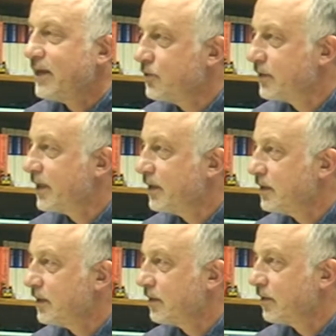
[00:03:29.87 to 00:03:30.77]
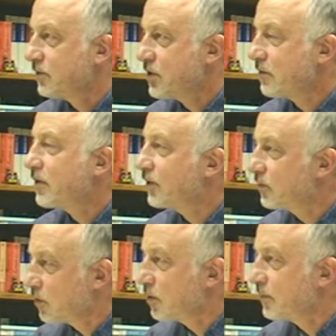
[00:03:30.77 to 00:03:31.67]
educating the general
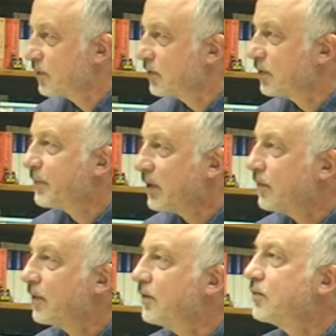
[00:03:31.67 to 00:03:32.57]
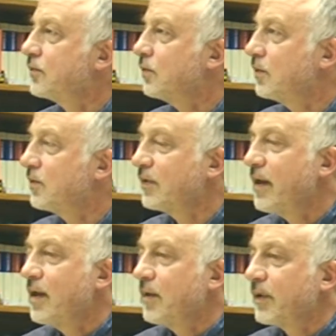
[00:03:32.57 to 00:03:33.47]
astronomers about these tools,
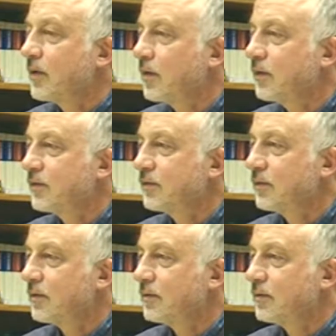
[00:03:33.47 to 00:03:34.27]
because